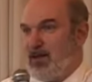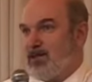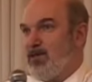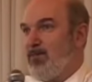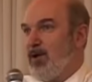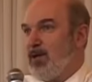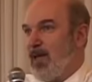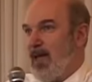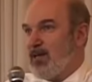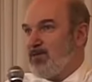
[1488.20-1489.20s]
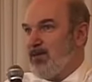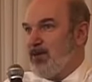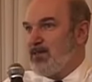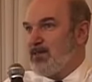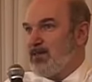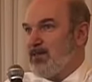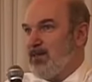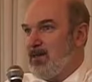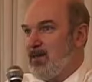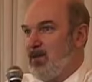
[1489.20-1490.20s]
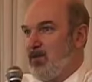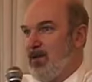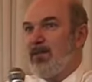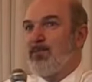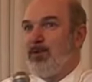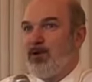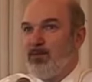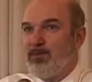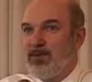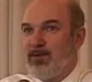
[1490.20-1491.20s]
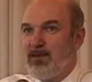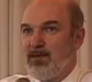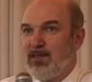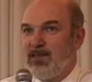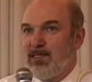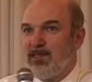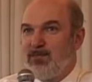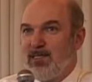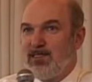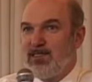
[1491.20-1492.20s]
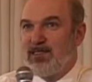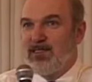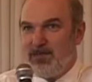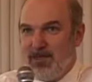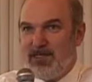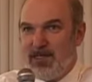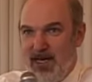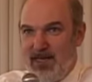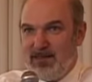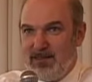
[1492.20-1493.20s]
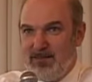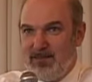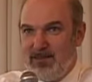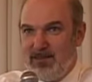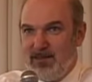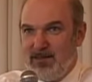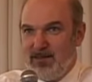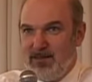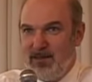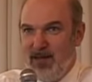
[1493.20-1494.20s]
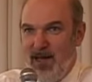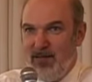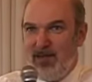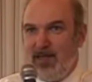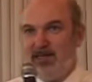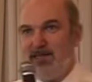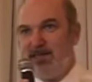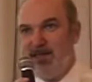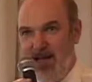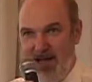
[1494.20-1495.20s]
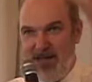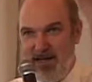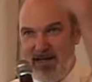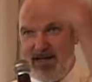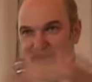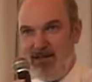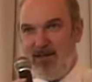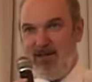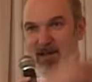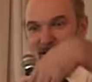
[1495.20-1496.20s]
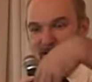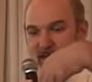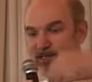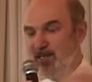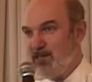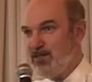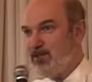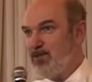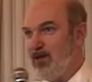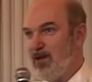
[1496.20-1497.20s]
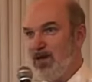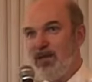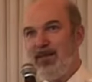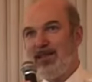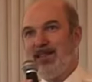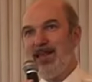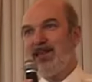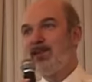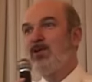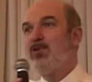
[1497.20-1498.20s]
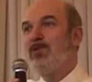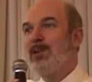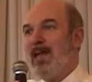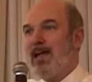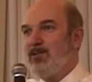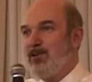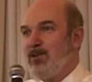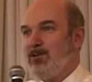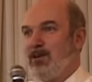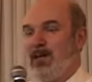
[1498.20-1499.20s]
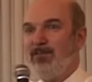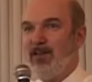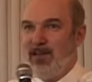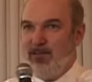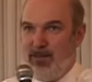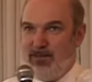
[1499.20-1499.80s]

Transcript: The symbolic act was when the Pope dismissed his Swiss guard. I mean, they still are there, the orange and so, but they no longer have any